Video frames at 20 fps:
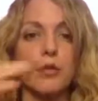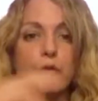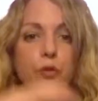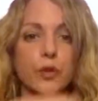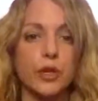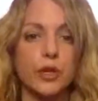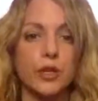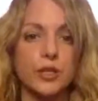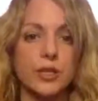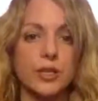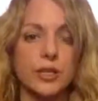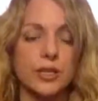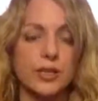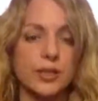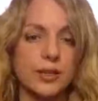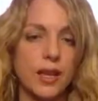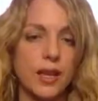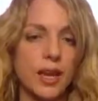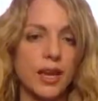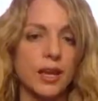first it's
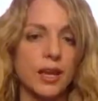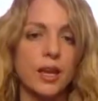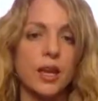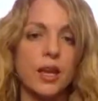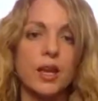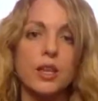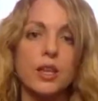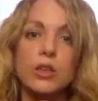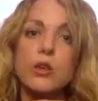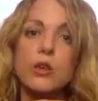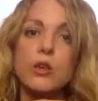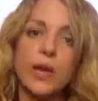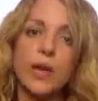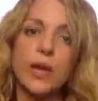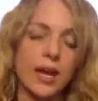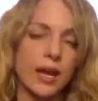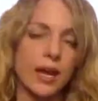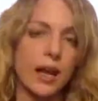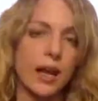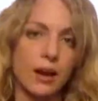like you
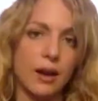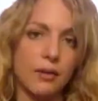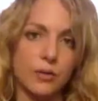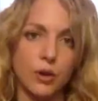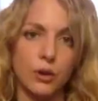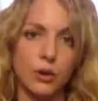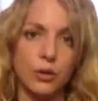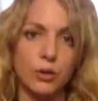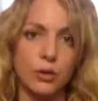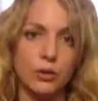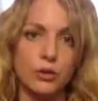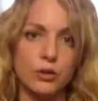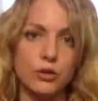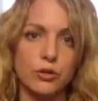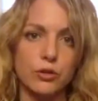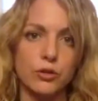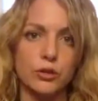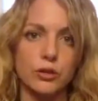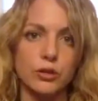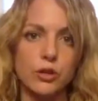can't have your
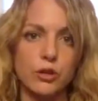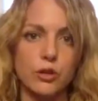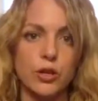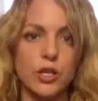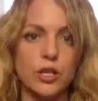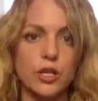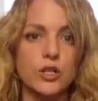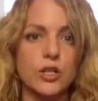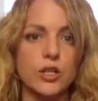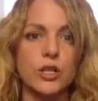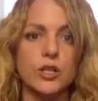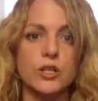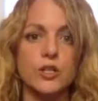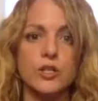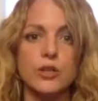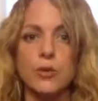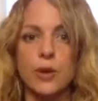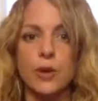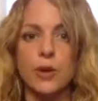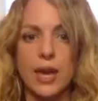cultural traditions,
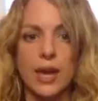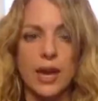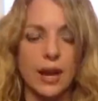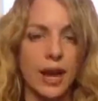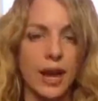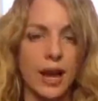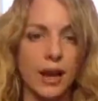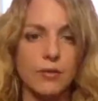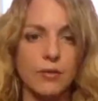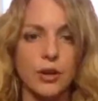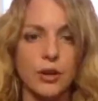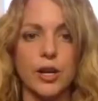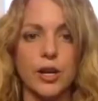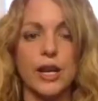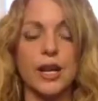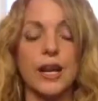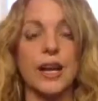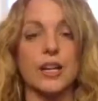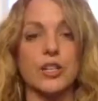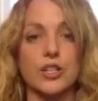you can't have your
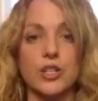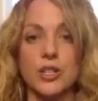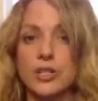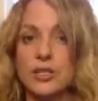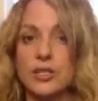connection to